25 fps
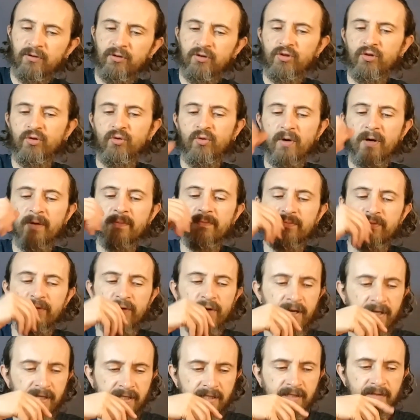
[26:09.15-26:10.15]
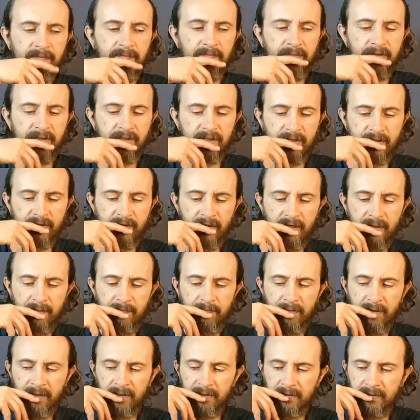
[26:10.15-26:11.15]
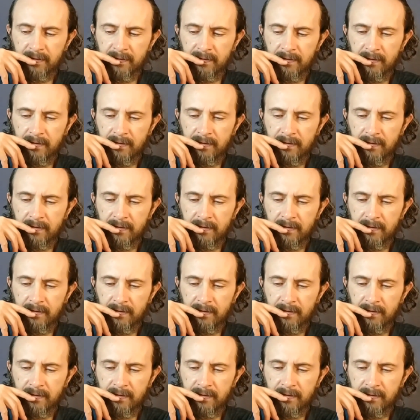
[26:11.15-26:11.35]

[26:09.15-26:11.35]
do embrace the mystery, but